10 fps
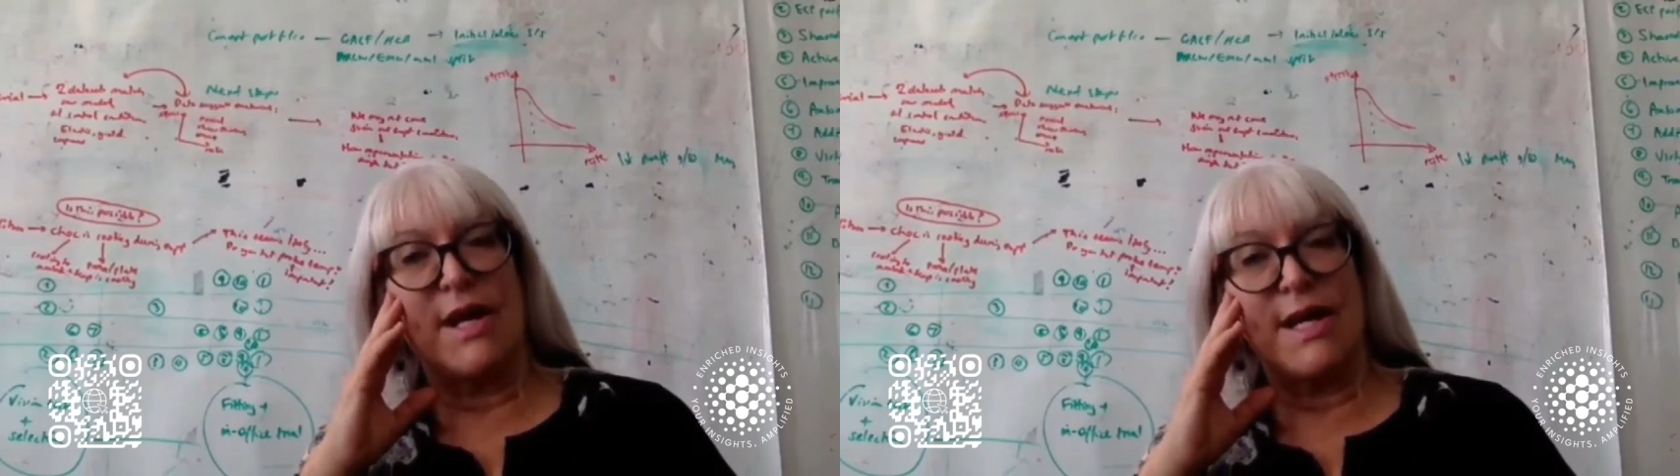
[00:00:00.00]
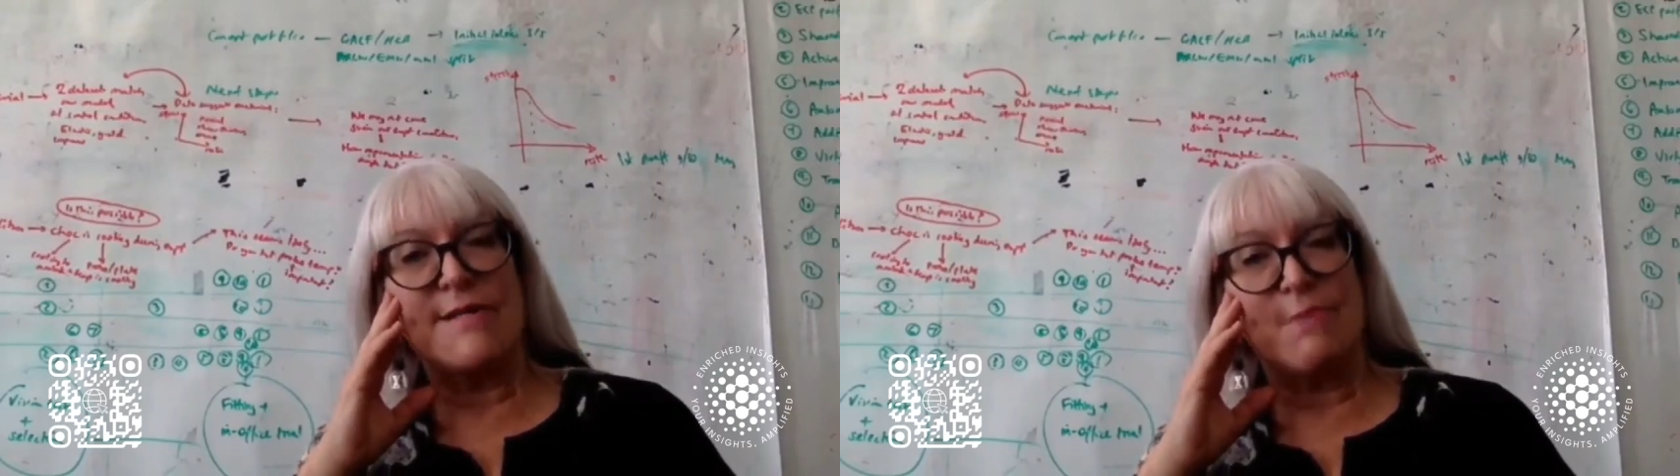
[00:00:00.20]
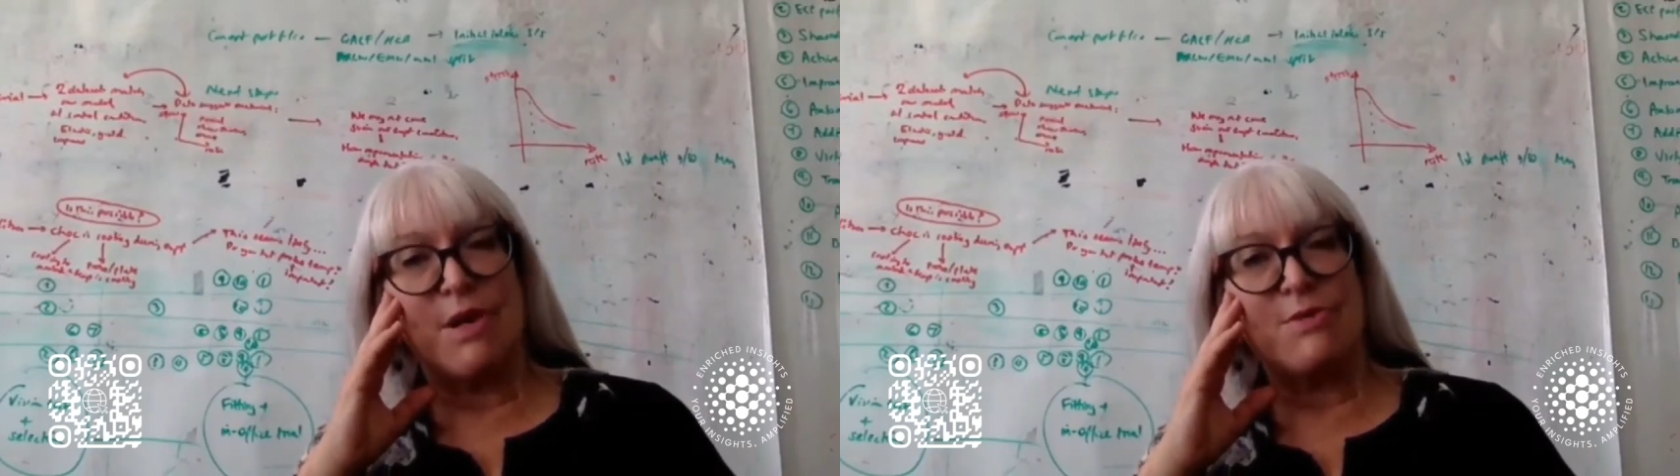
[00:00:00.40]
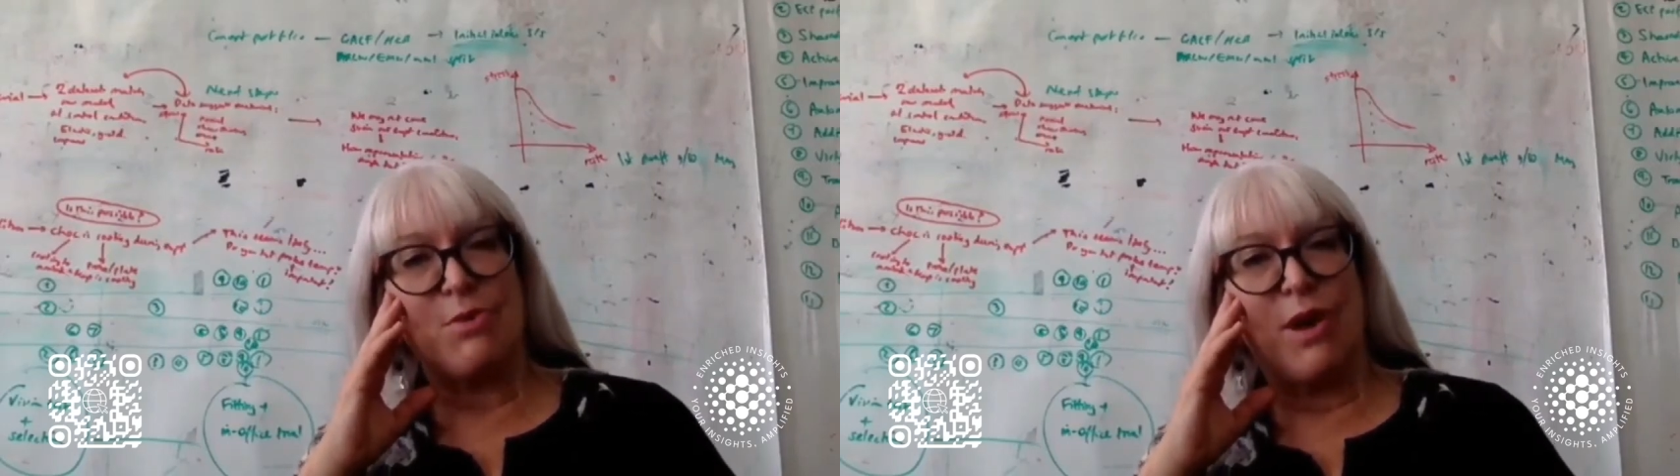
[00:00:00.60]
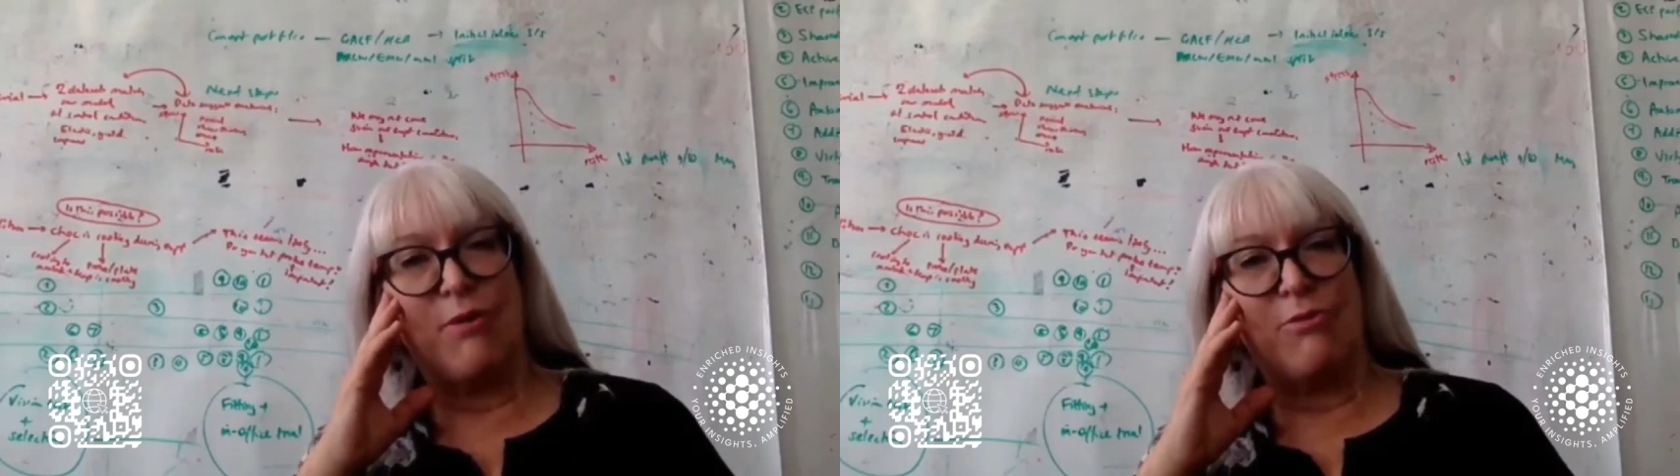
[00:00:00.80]
is much
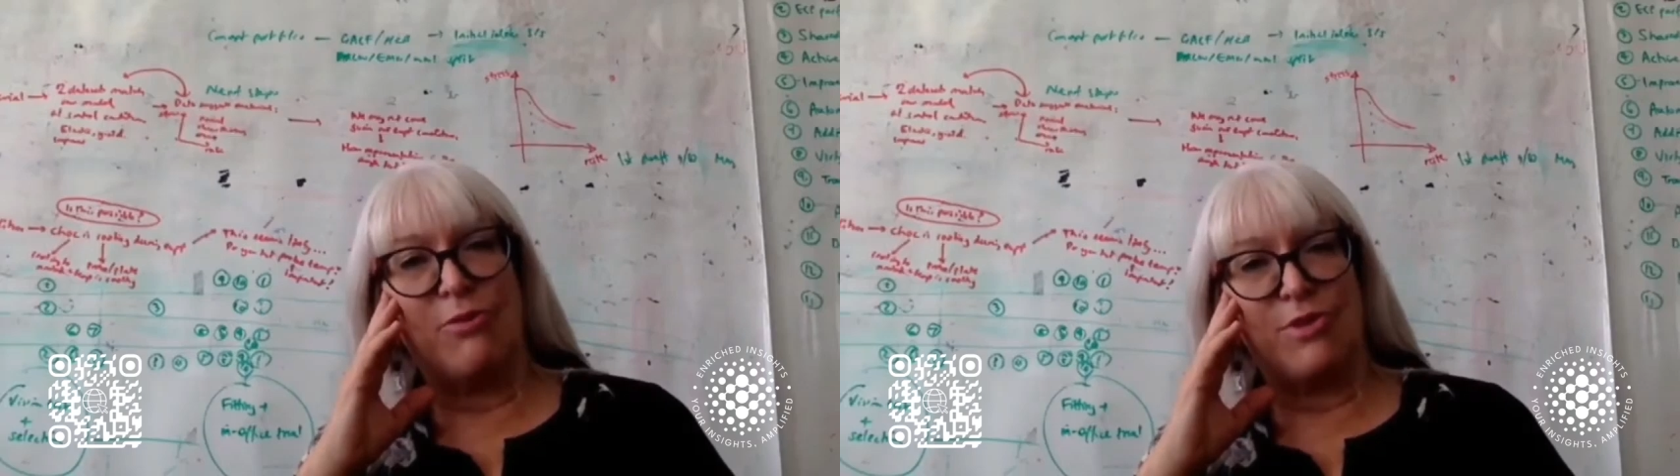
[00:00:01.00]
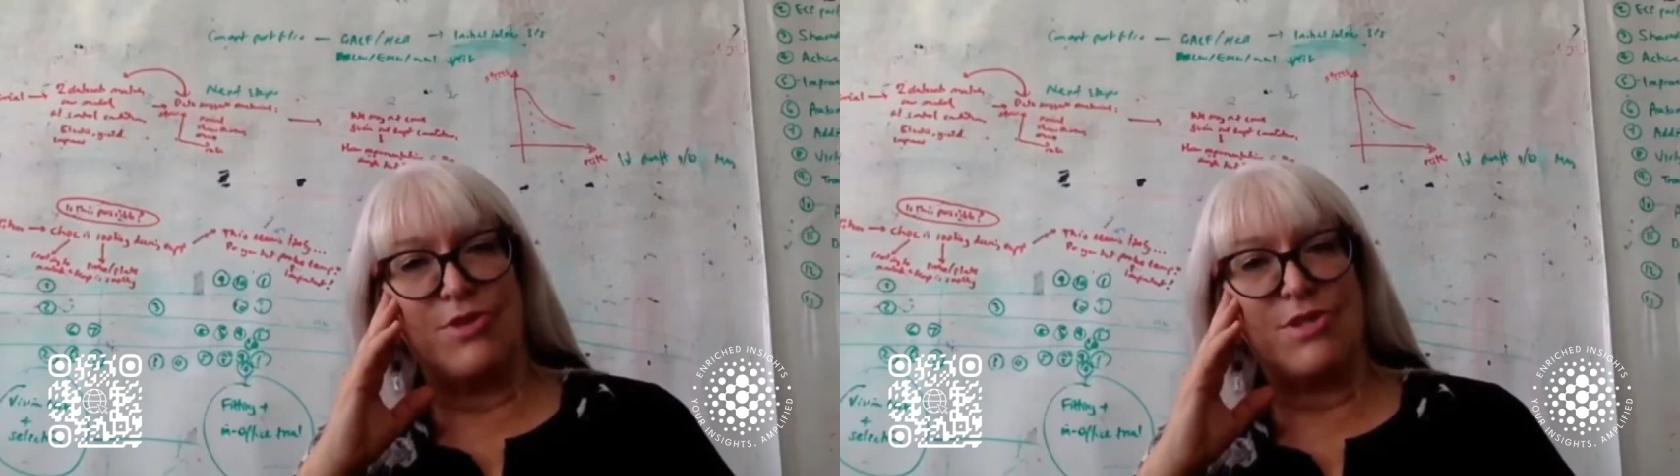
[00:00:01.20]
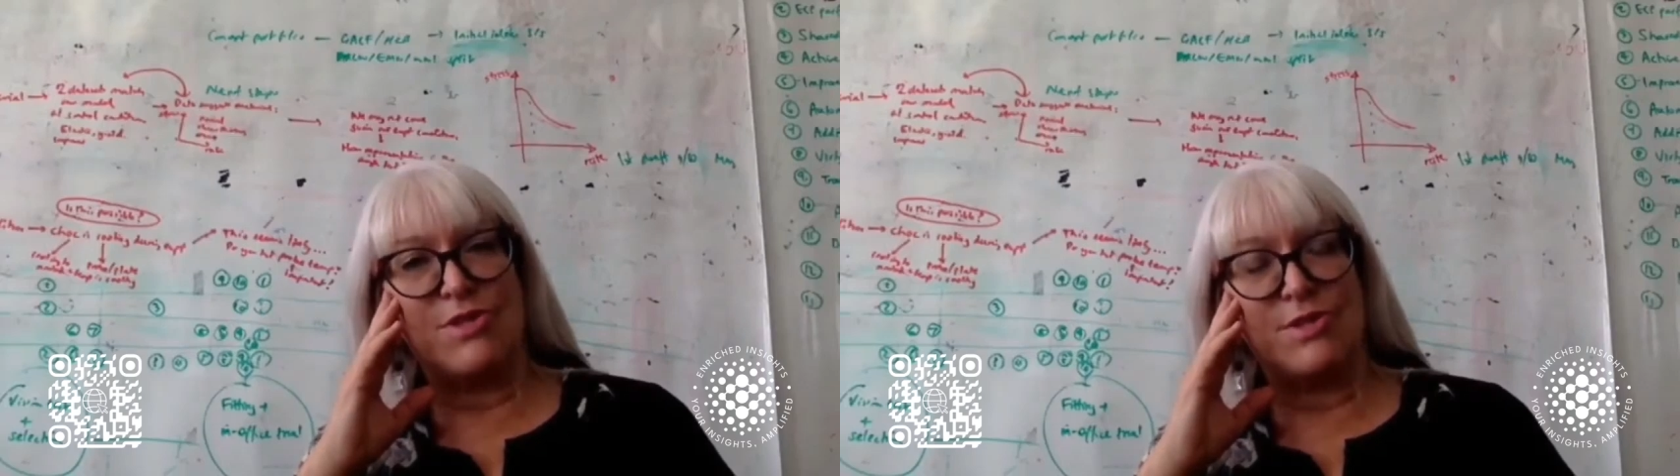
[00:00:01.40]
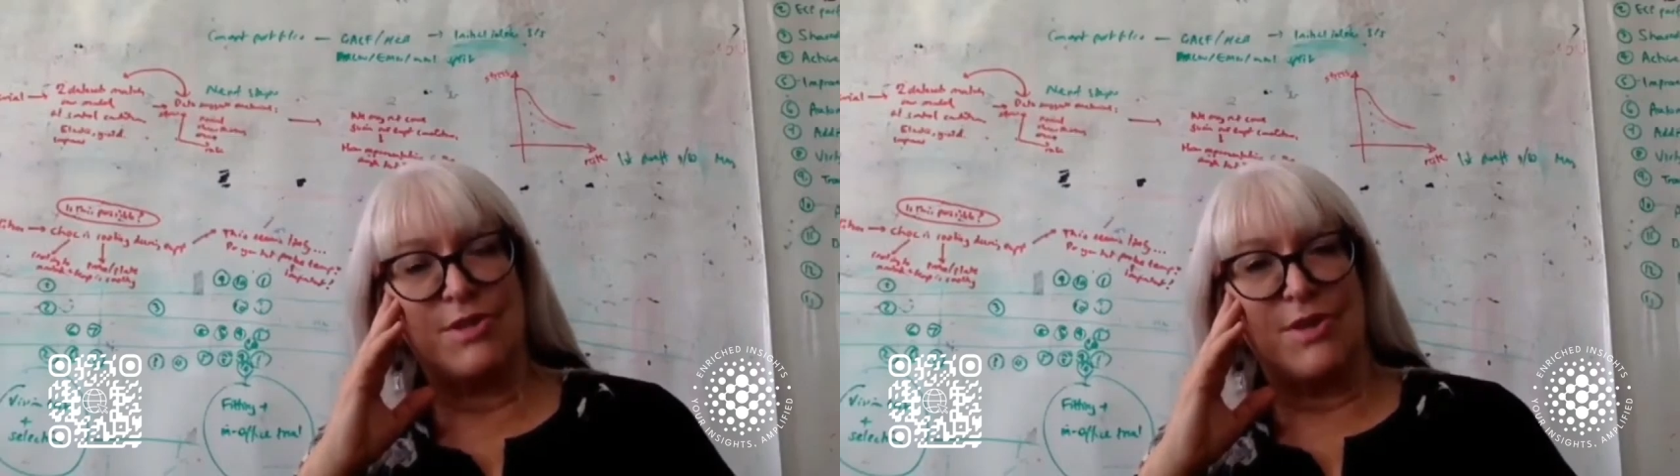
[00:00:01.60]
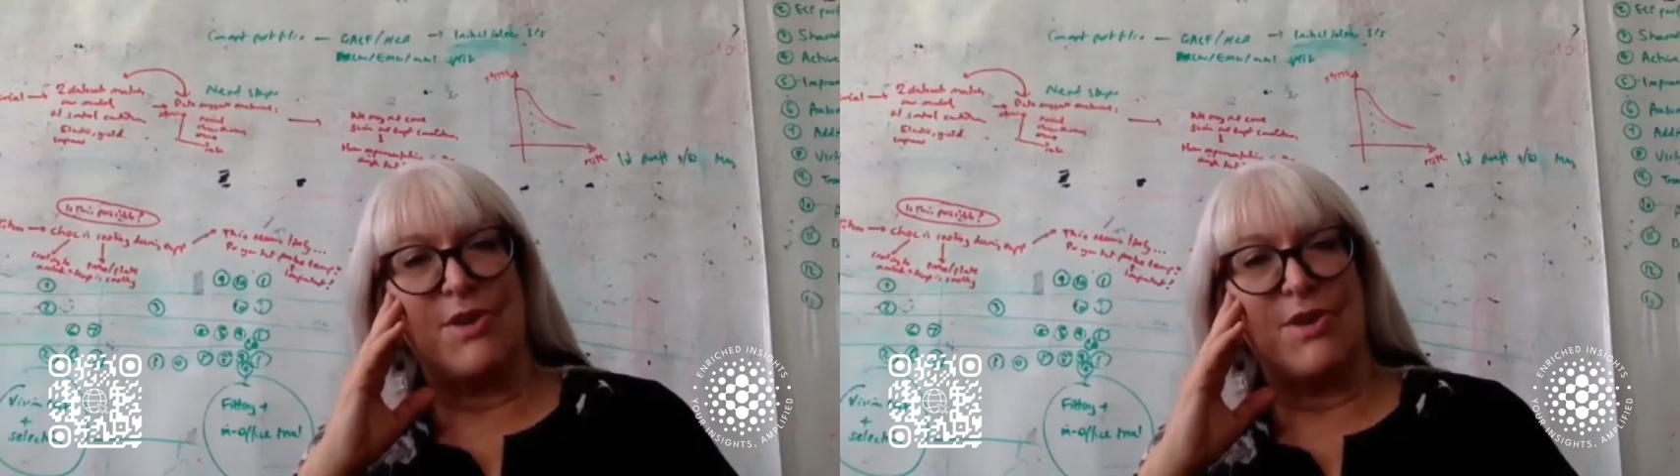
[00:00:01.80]
more helpful than just